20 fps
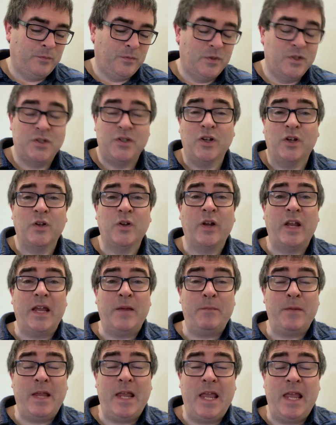It's not going
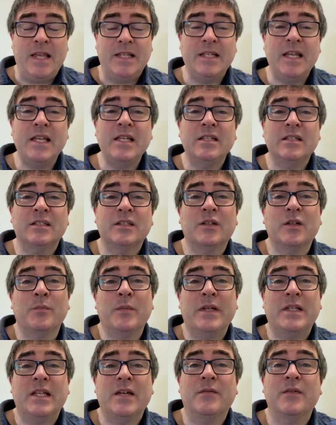to be easy. It's going
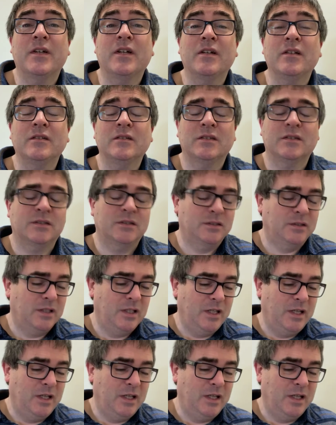to be difficult.